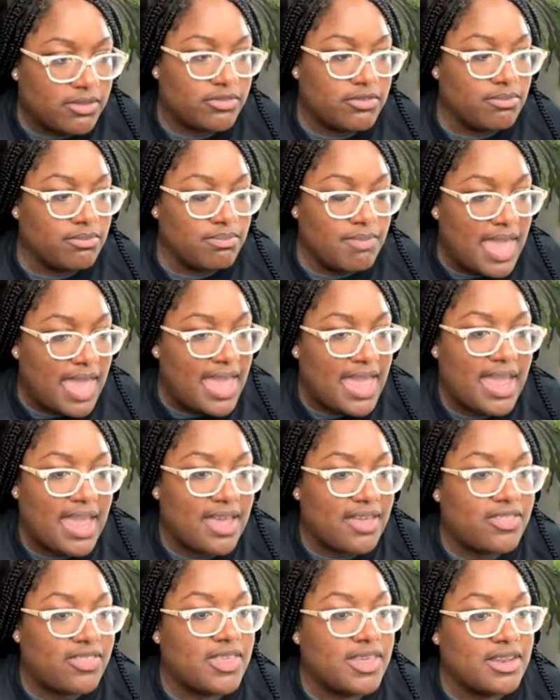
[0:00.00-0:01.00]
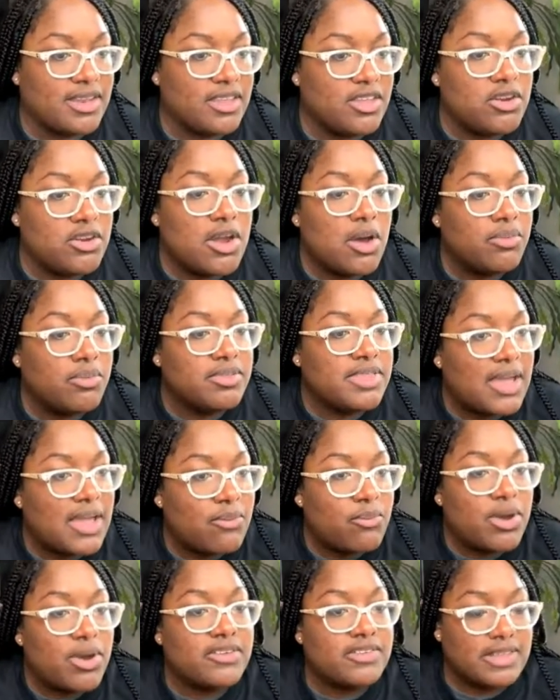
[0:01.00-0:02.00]
math, that
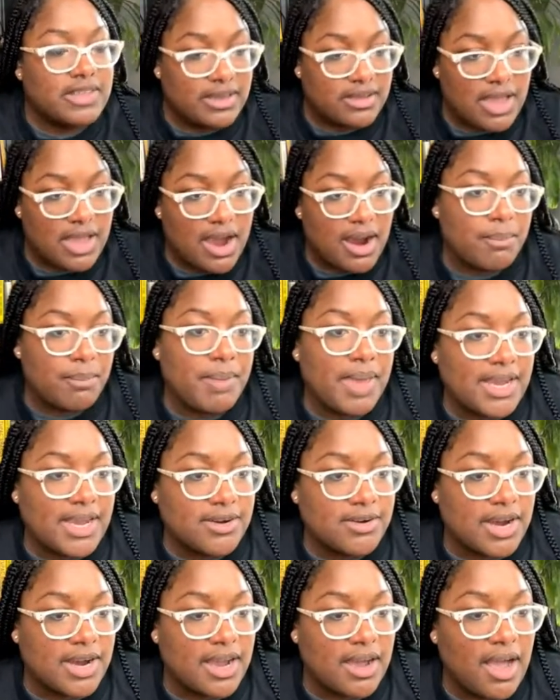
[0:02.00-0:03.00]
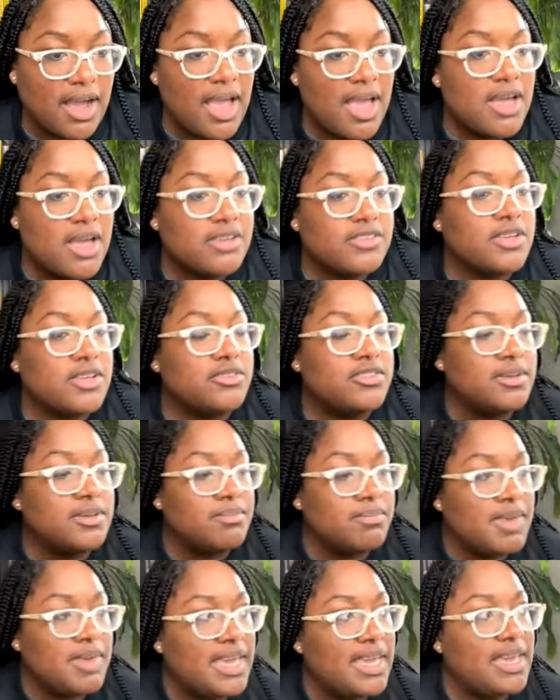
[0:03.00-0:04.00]
wasn't our background. So to
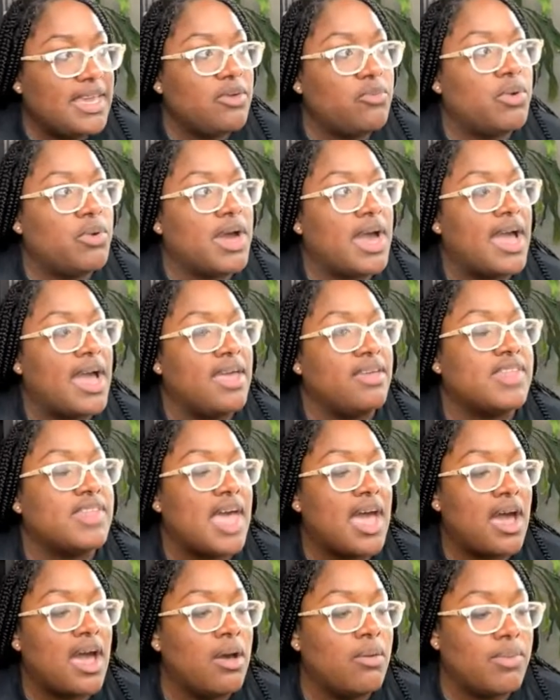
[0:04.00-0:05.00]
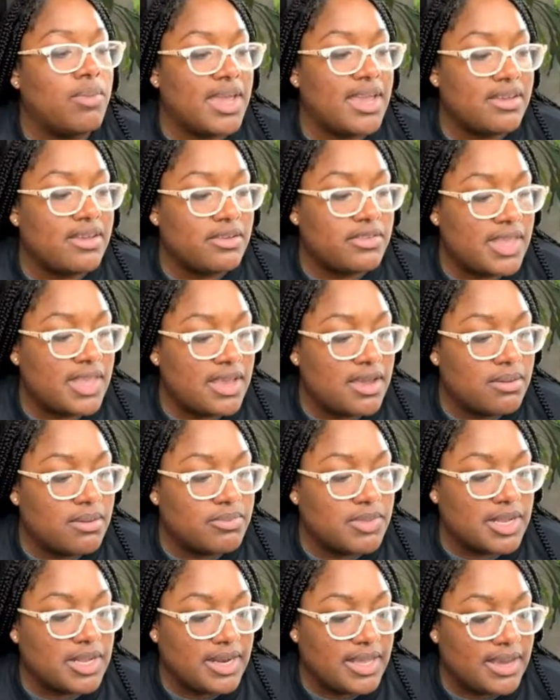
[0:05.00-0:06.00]
me, what has always
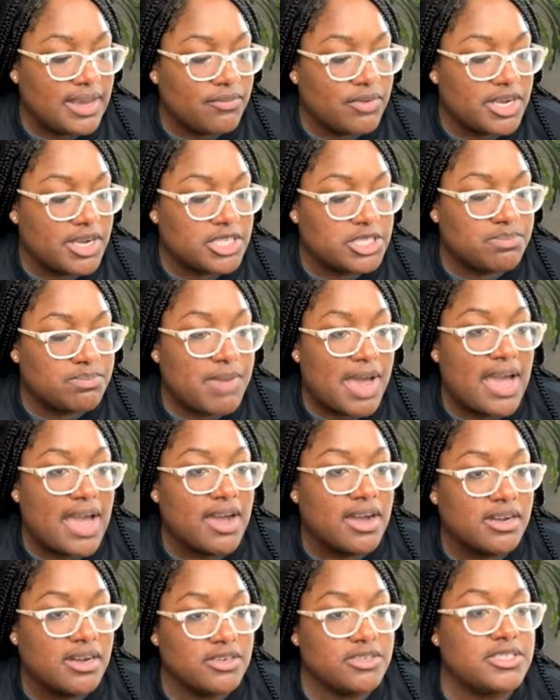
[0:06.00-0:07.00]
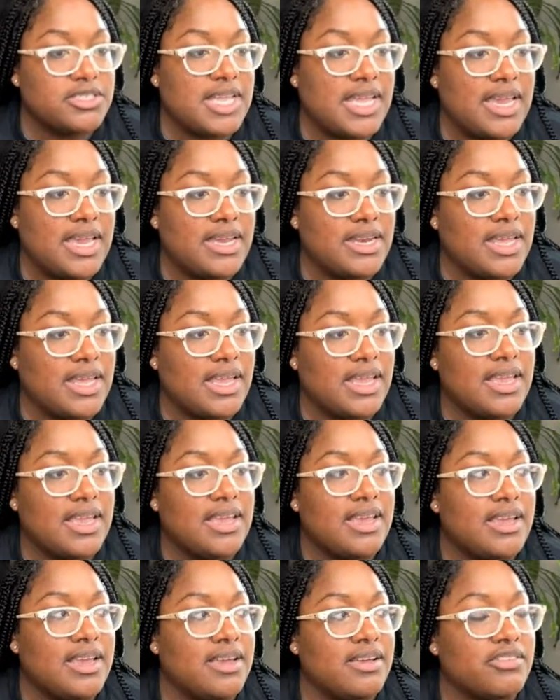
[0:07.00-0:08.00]
helped leverage my understanding
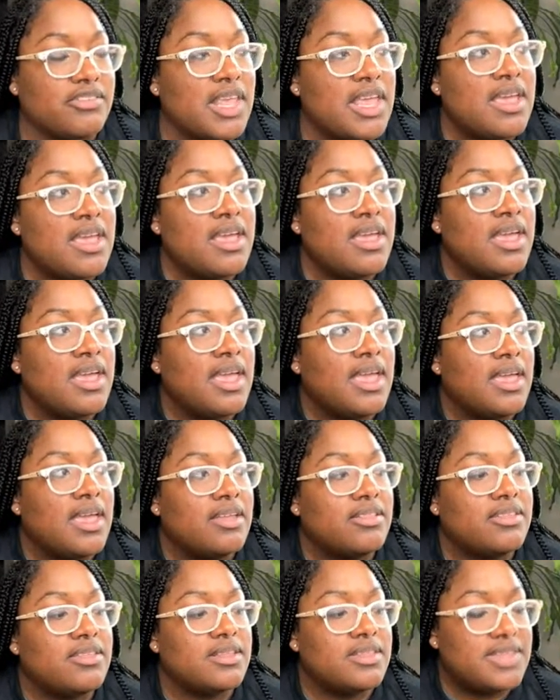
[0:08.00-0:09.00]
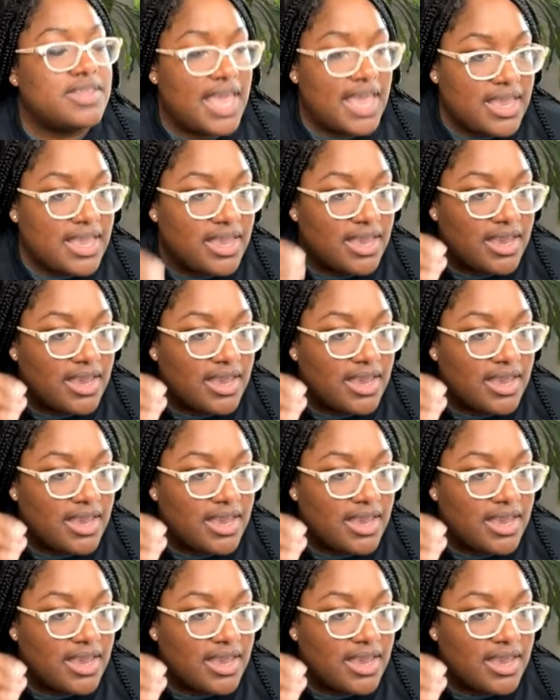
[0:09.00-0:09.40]
is to take